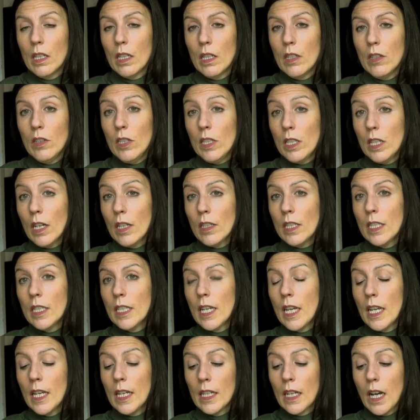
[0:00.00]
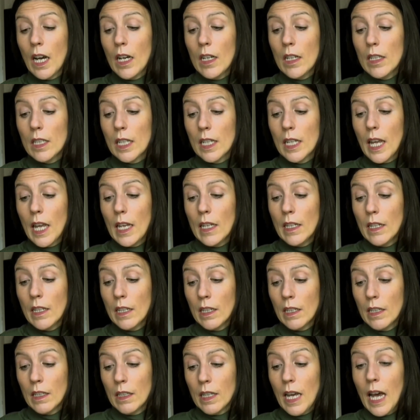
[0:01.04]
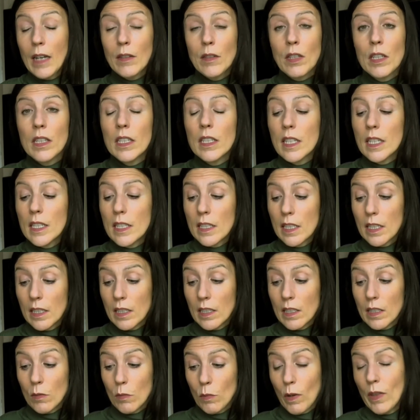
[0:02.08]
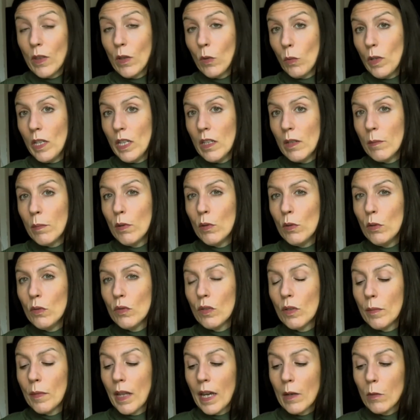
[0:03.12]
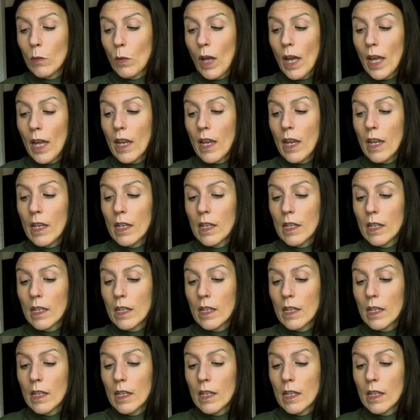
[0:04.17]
She started to hear cars again, out in the distance when the wind blew from that way.